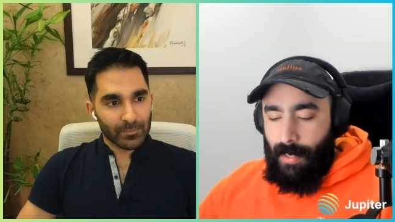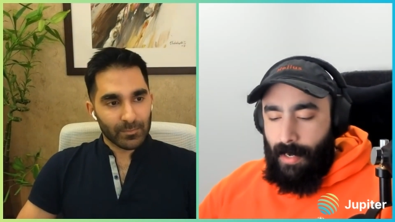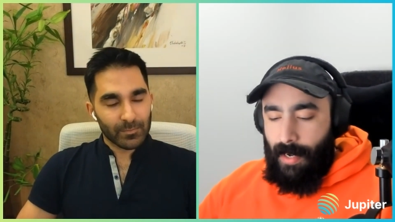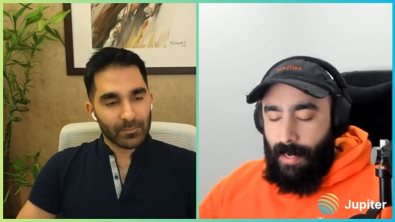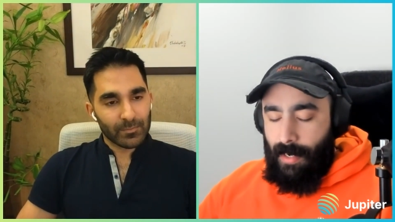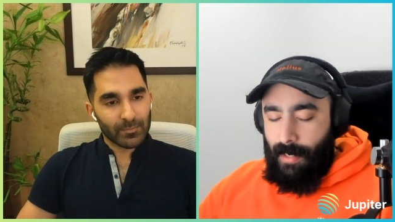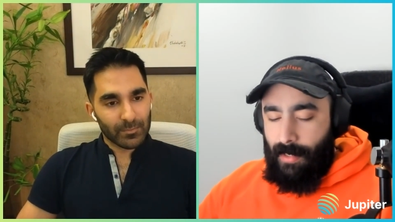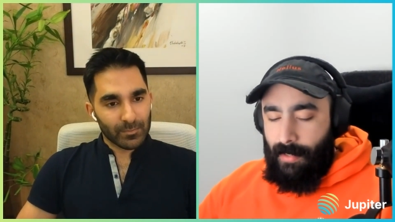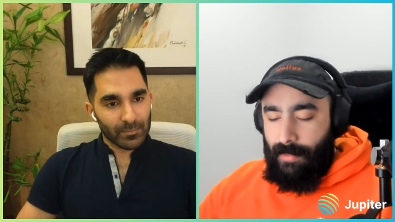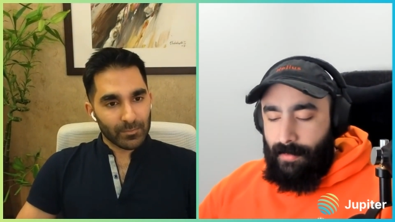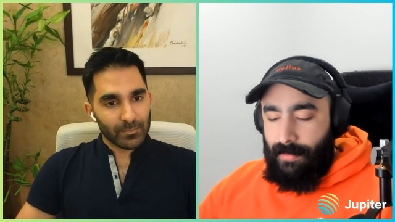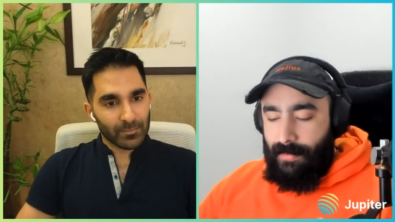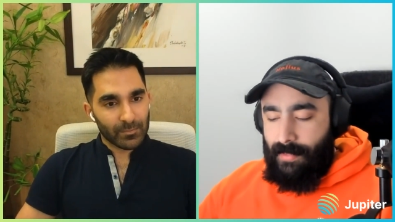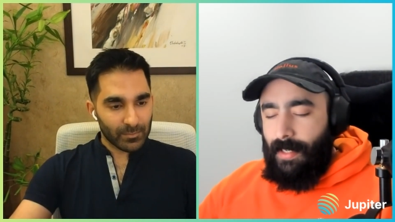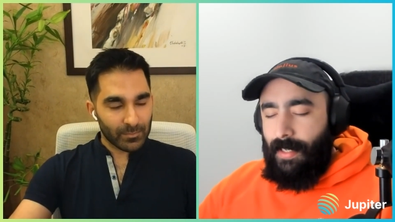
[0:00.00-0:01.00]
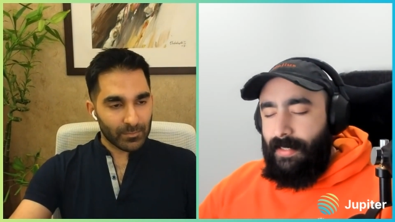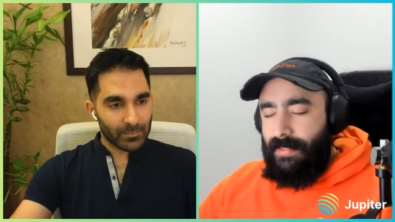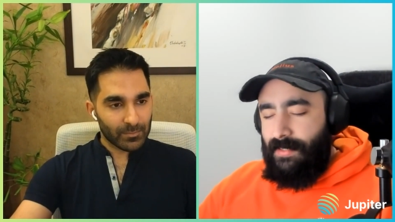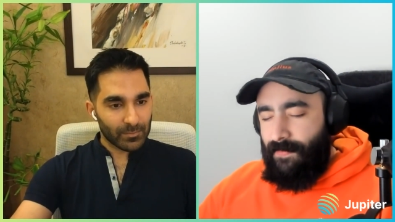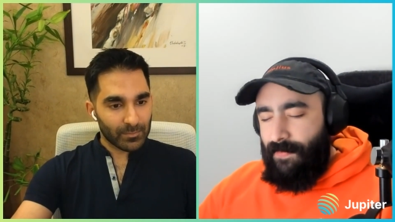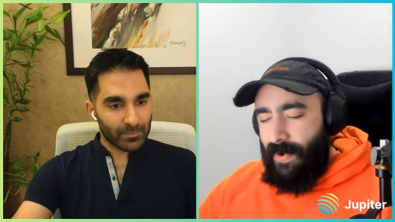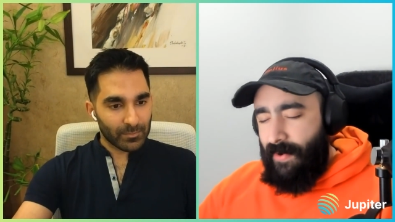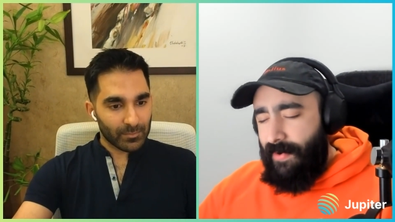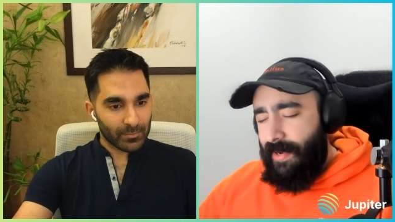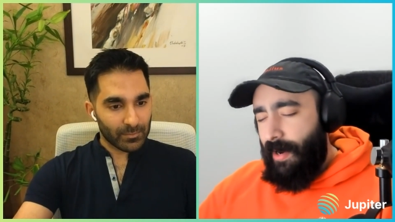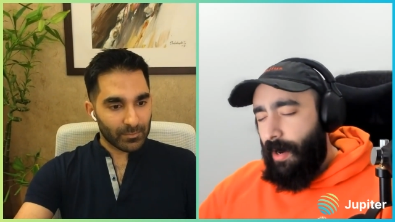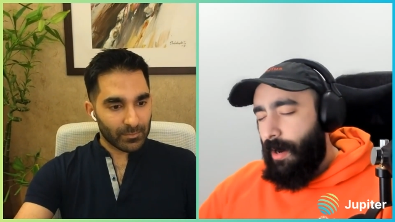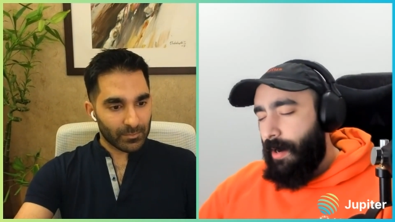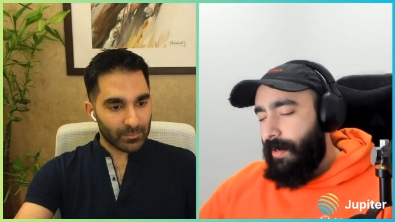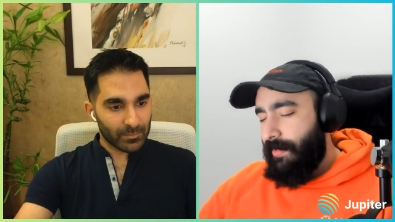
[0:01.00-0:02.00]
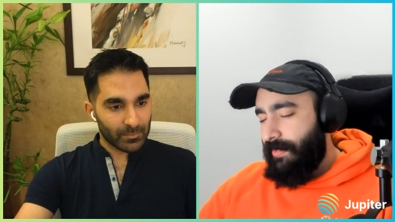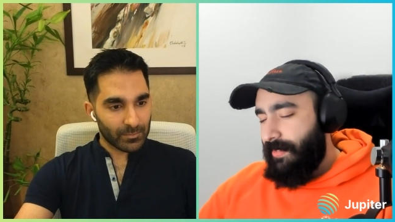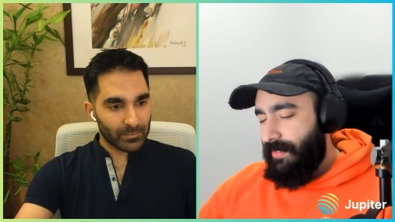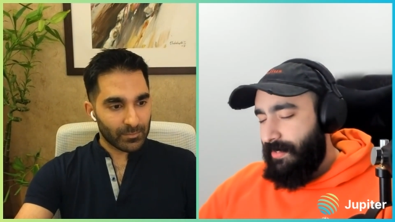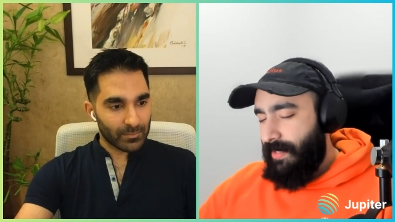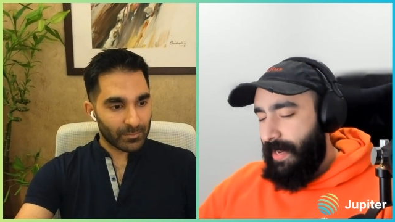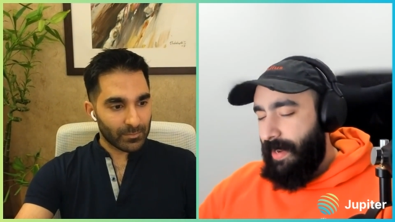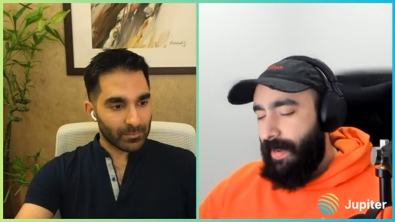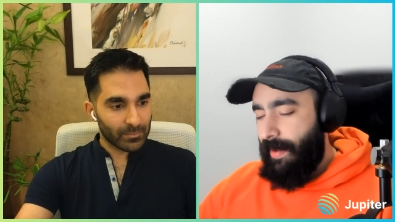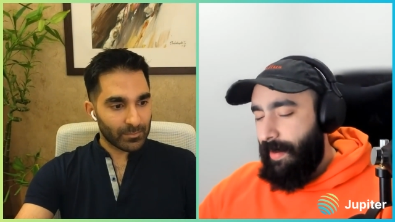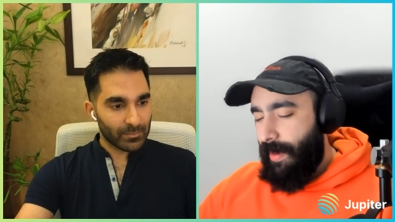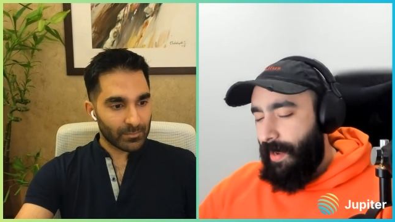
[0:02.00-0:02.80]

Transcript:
Speaker 1: And it's very hard to say.